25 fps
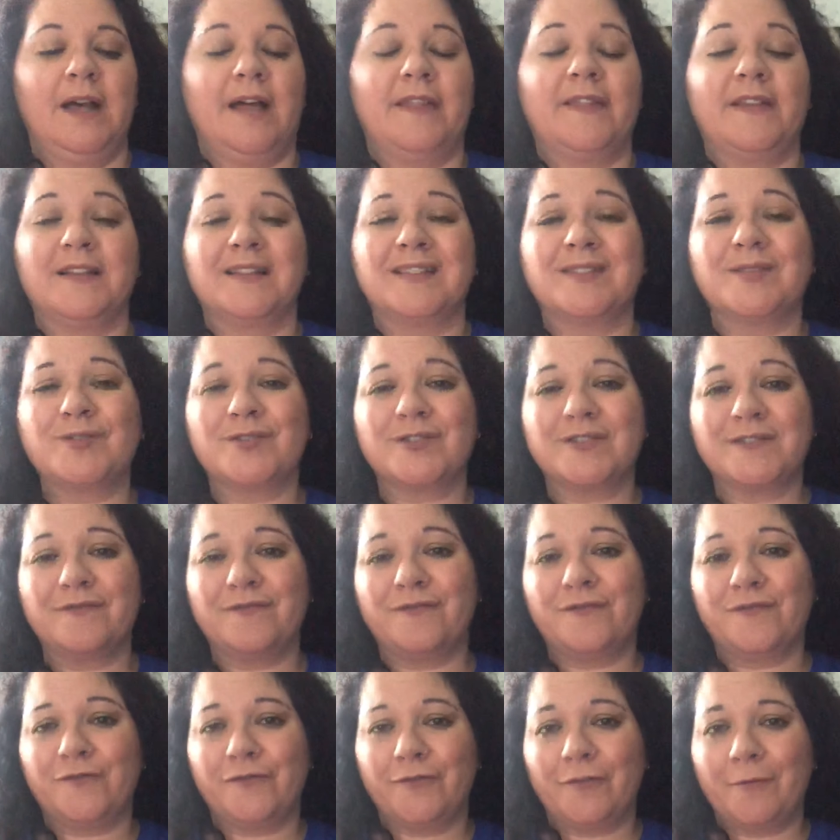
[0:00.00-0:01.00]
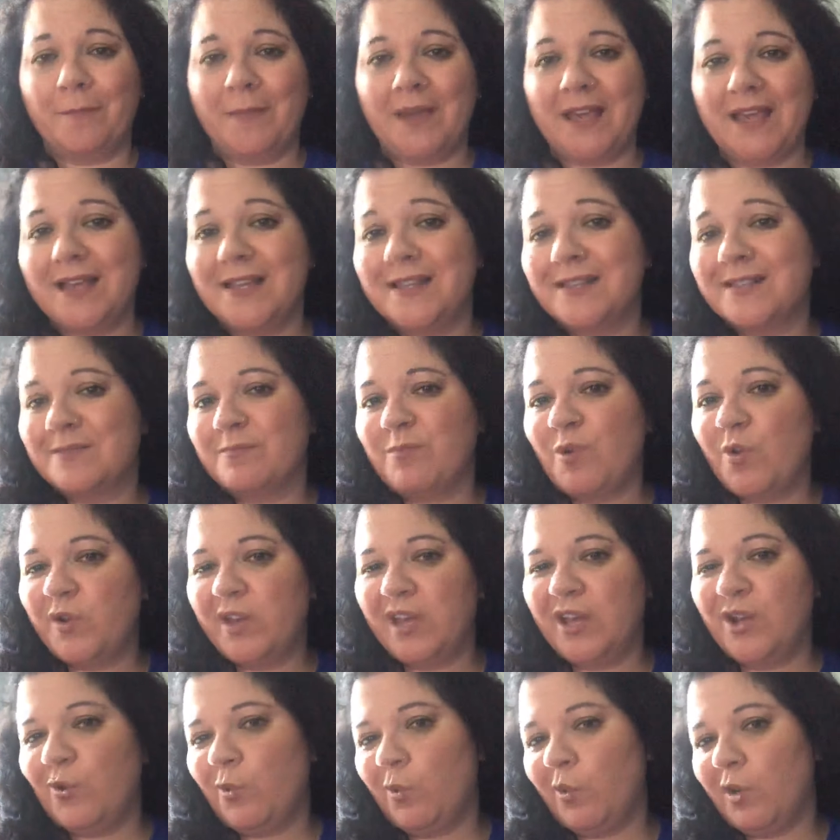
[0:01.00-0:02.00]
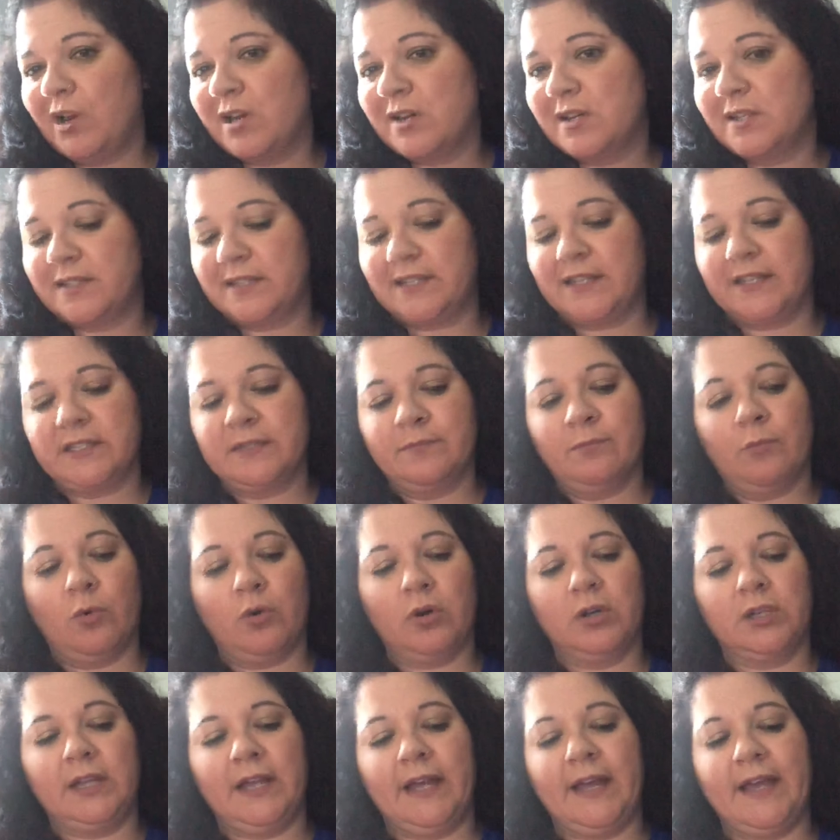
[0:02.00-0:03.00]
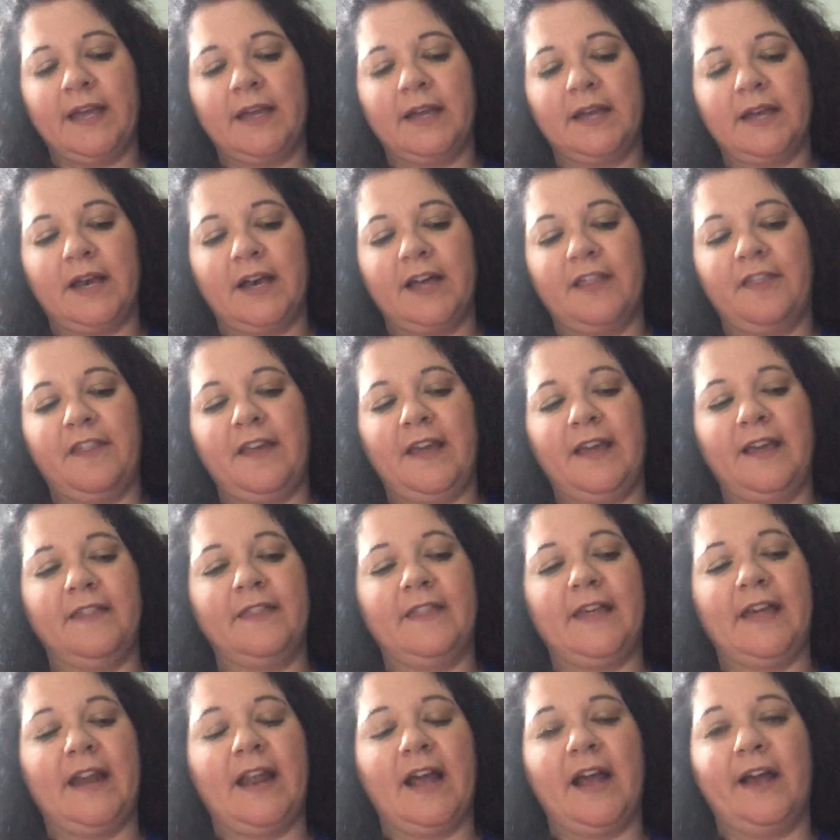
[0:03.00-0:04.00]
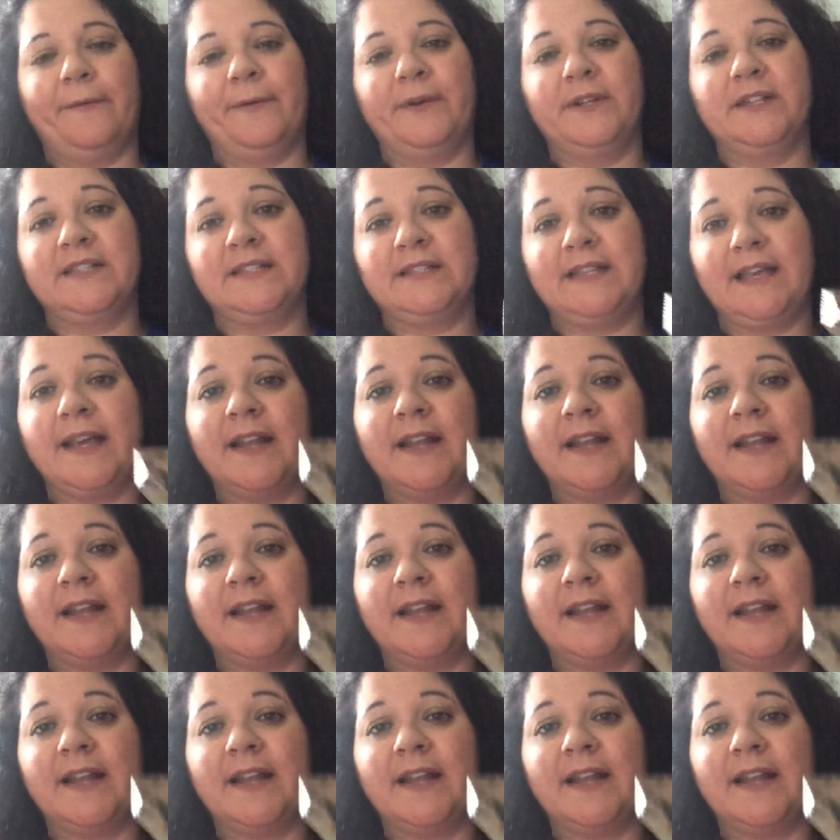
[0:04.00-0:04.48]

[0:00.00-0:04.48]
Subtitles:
think for me, smoky quartz is more like a thing that I would